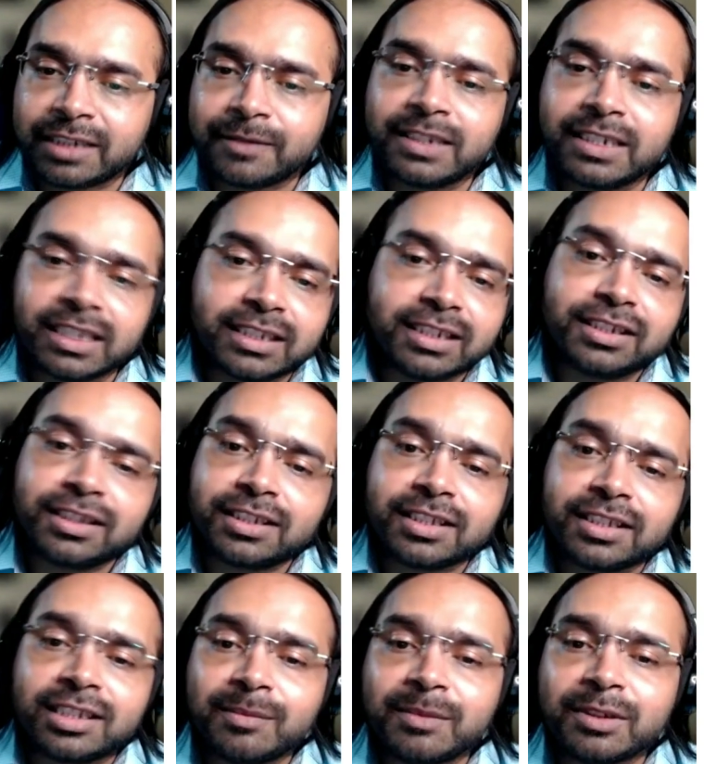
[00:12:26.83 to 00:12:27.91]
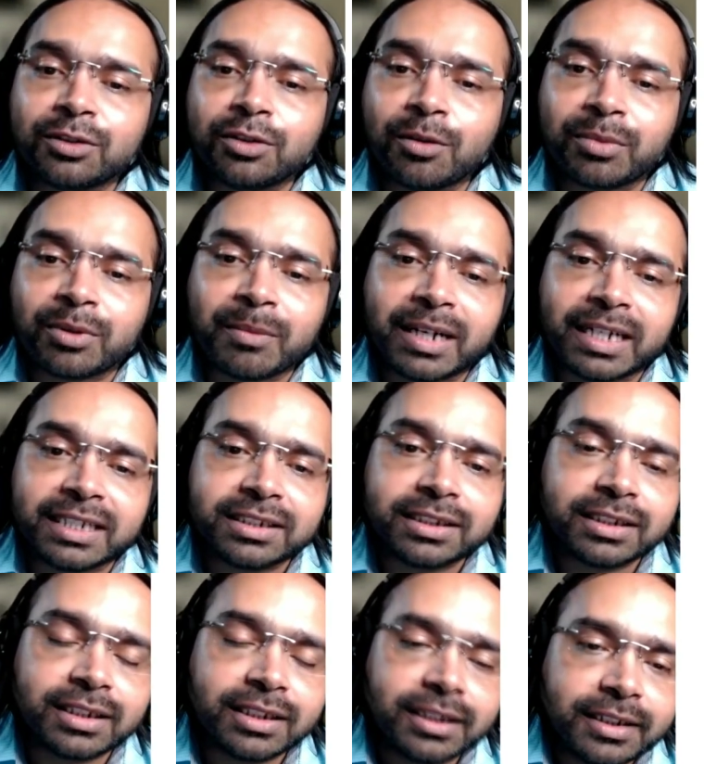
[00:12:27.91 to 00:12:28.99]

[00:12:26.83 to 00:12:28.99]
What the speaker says: if the destination system is compromised,